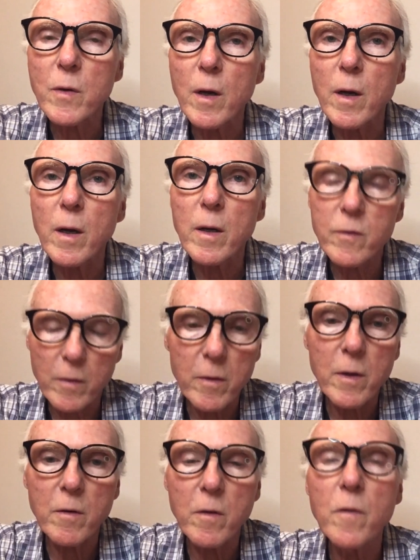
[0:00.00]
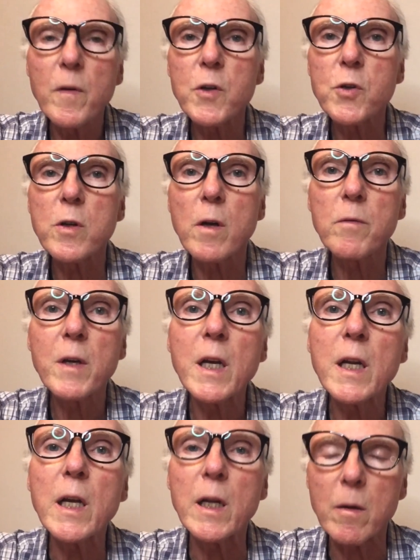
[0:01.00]
It's a division of
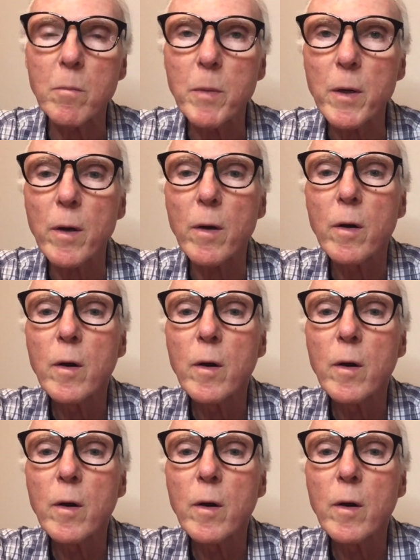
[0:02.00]
Kirin Beer,